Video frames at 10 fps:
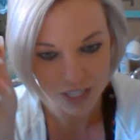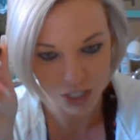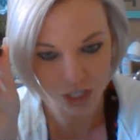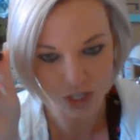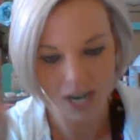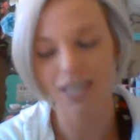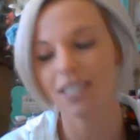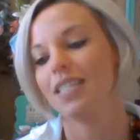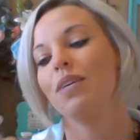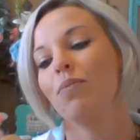to try to
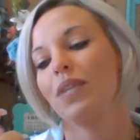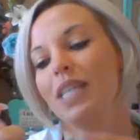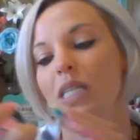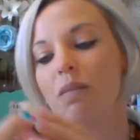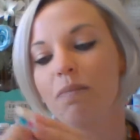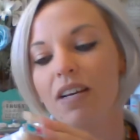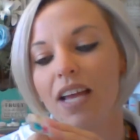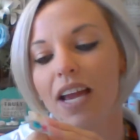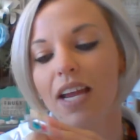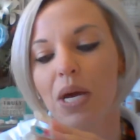see what these smell like.